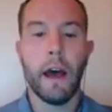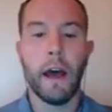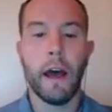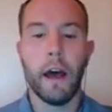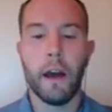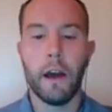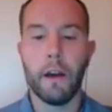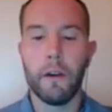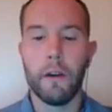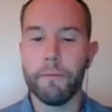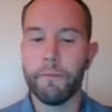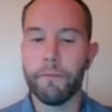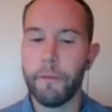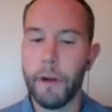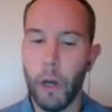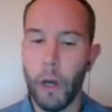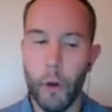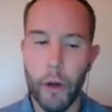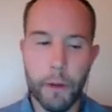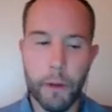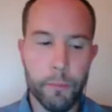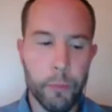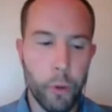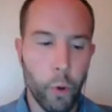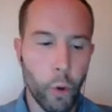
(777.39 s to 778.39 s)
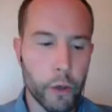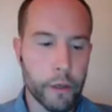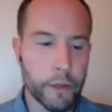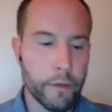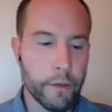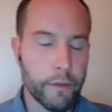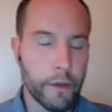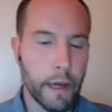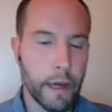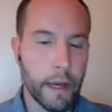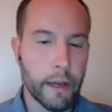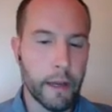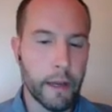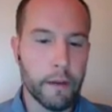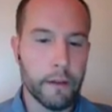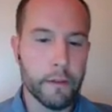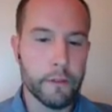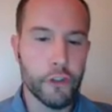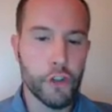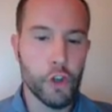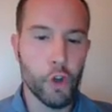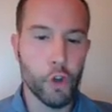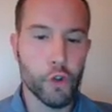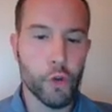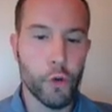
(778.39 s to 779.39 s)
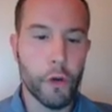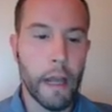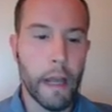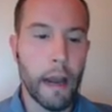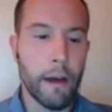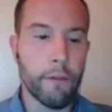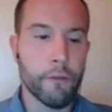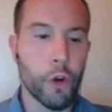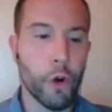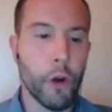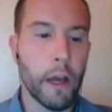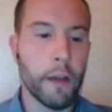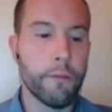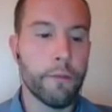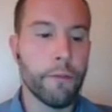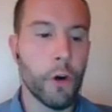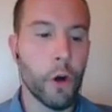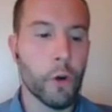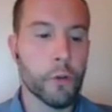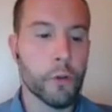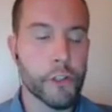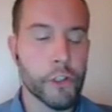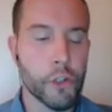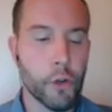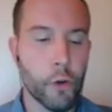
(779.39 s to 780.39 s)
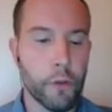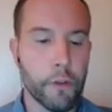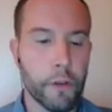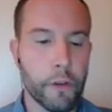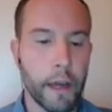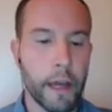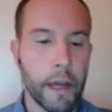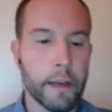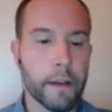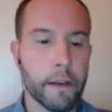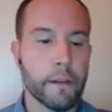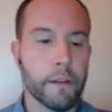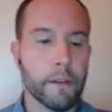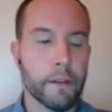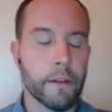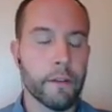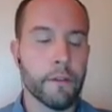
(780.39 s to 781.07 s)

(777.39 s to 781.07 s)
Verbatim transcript: Uh, very important that children have their headphones so that